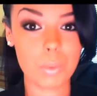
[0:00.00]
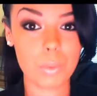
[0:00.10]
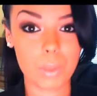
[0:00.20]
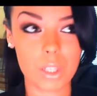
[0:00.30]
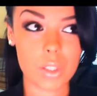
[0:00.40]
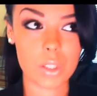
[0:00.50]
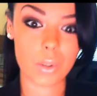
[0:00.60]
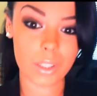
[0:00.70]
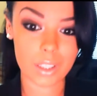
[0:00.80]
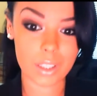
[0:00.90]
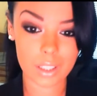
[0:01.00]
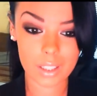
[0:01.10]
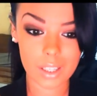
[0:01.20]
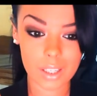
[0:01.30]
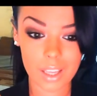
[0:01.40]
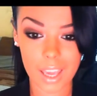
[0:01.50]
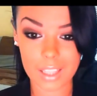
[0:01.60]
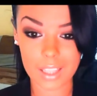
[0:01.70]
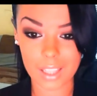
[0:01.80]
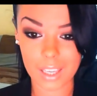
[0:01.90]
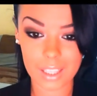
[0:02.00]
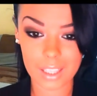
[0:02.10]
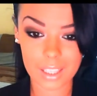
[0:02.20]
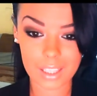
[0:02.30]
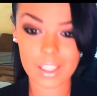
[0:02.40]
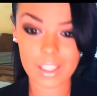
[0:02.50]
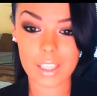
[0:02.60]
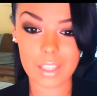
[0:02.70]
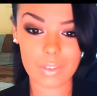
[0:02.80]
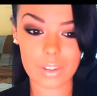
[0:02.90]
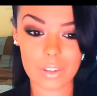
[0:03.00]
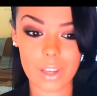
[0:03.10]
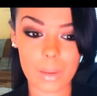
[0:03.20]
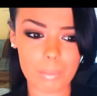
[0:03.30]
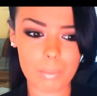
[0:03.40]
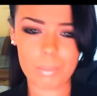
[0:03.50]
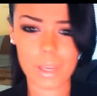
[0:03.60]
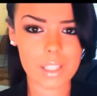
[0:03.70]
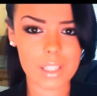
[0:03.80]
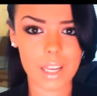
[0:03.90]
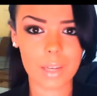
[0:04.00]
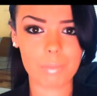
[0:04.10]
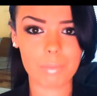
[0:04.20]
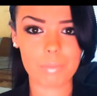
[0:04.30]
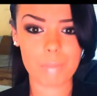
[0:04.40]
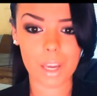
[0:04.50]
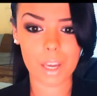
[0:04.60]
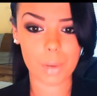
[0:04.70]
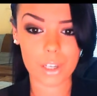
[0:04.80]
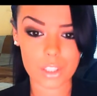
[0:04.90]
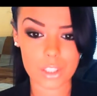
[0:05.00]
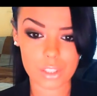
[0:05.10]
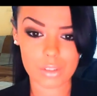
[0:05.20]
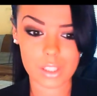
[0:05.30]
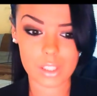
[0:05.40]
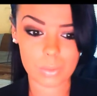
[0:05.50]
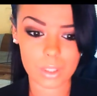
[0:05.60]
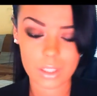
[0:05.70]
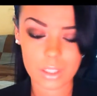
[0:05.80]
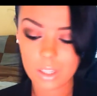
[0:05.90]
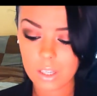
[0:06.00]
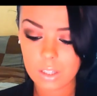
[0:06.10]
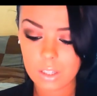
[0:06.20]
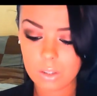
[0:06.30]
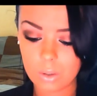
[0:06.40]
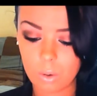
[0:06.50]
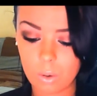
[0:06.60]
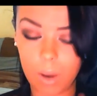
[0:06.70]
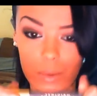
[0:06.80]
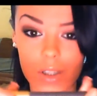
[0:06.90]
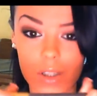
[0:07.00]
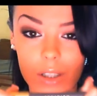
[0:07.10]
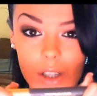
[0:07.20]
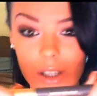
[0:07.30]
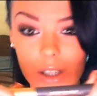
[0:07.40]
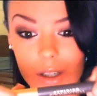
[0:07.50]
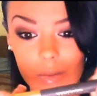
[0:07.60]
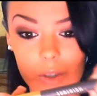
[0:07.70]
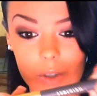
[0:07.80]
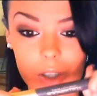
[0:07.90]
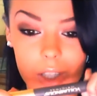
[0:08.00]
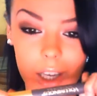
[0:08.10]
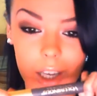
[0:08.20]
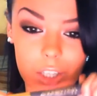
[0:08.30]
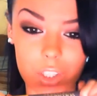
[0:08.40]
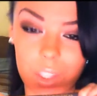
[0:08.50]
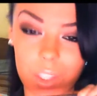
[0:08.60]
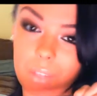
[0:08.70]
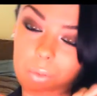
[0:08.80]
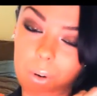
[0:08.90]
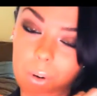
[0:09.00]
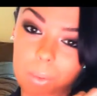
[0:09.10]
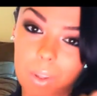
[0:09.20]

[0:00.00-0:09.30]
works so good, and like even big time makeup artists use this one. So I would suggest this one just in case you're looking for a really